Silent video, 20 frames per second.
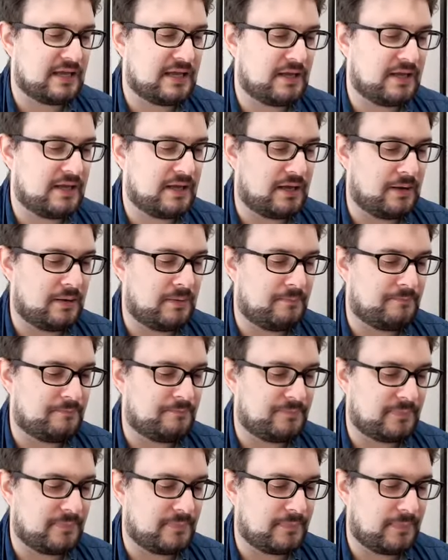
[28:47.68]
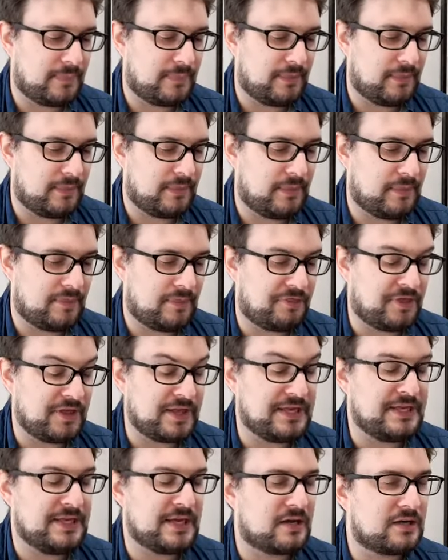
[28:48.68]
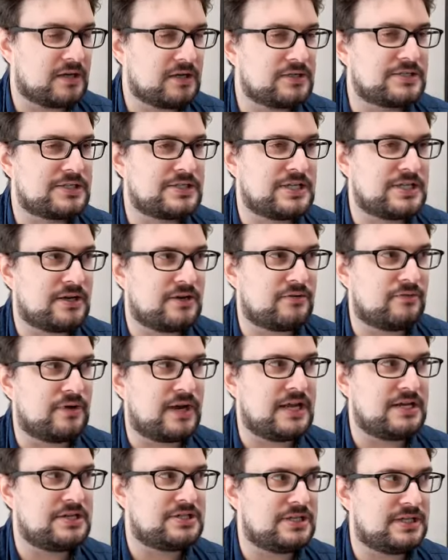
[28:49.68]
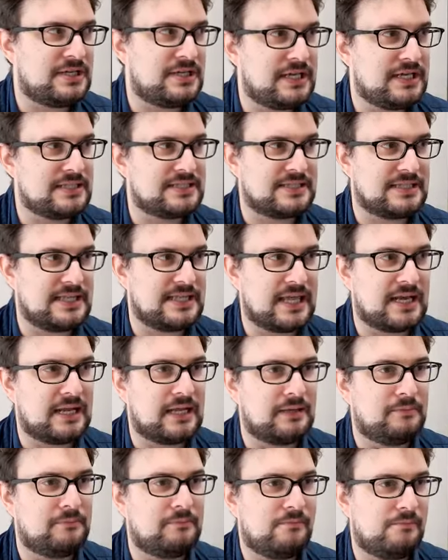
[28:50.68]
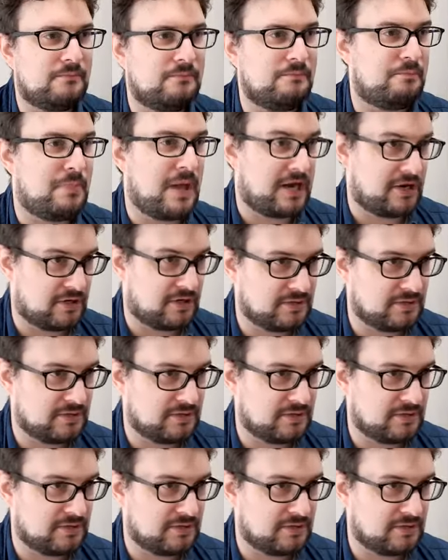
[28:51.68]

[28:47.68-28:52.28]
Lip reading: the younger generation is getting better